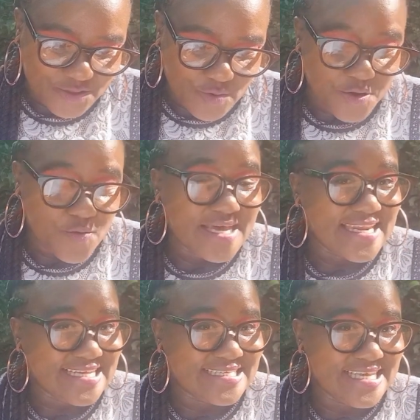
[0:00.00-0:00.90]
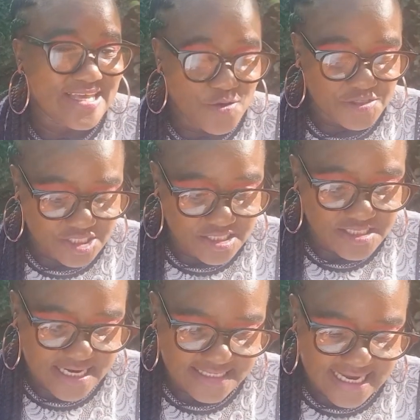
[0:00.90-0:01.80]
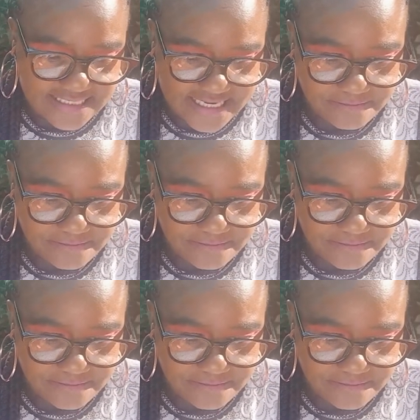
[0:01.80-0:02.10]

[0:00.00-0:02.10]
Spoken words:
when you were raising your children, Tata?